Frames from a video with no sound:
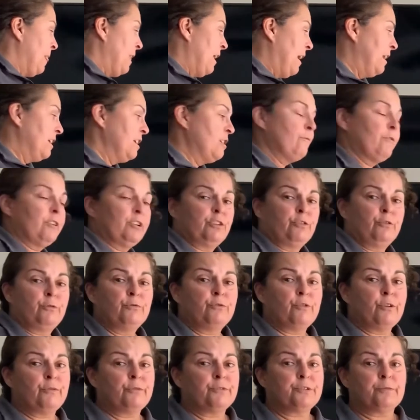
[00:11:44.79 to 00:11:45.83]
Anyone who
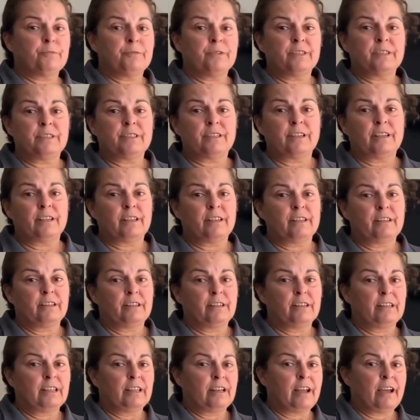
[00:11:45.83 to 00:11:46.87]
knows me said
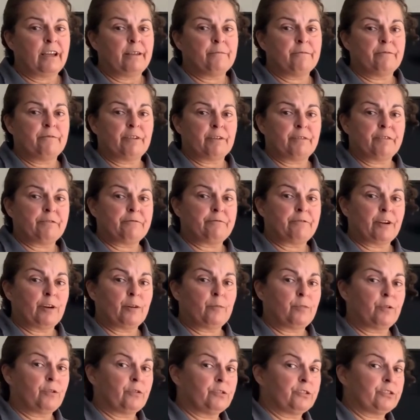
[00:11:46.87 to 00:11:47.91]
that I'm a very fair
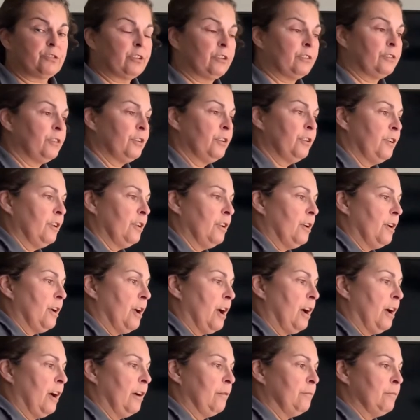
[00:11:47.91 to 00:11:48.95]
person.
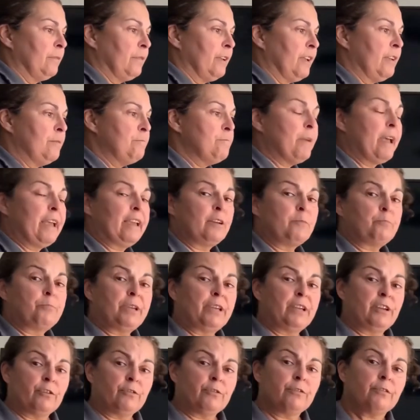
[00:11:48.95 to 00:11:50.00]
It may
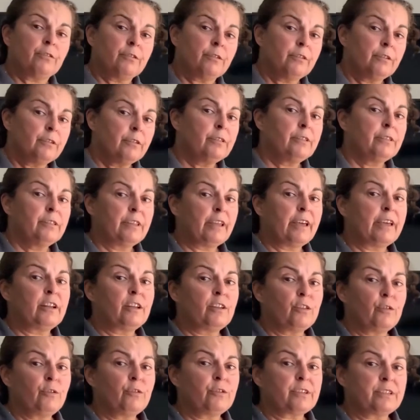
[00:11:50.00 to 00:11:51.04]
appear that
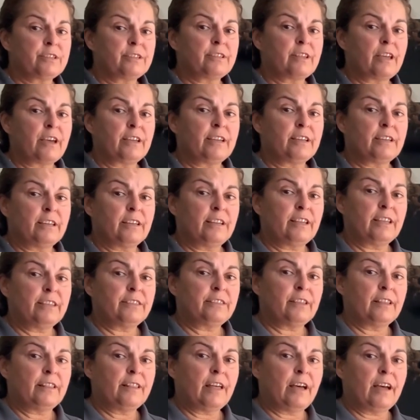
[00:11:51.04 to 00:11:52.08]
it looks like it
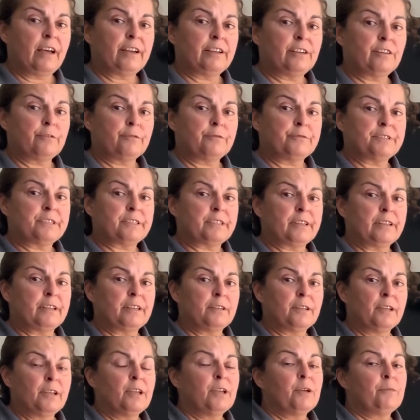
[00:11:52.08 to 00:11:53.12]
hit the line or was
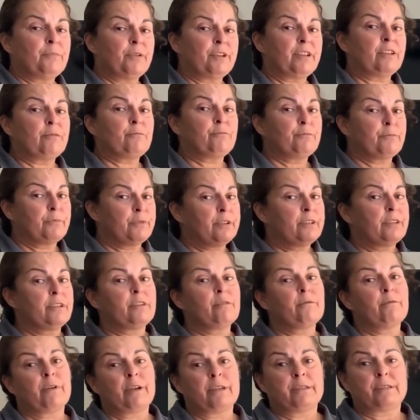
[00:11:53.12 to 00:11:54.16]
in, but it
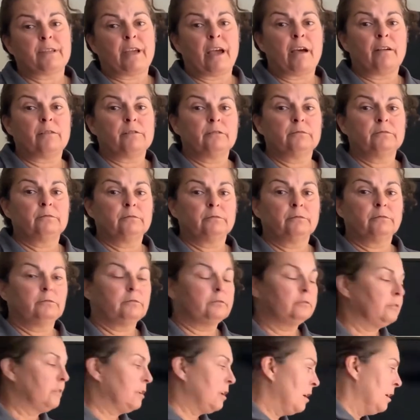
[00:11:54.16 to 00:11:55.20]
really was out.
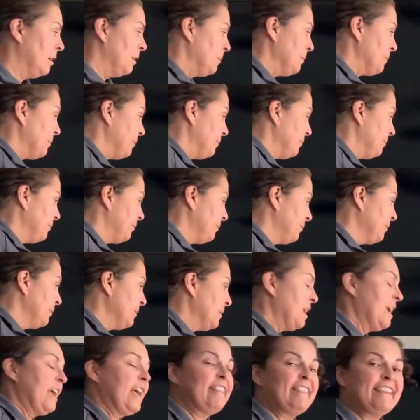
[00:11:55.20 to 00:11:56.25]

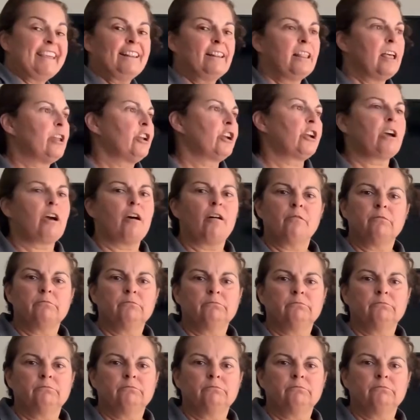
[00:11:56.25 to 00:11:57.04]
And then let it go.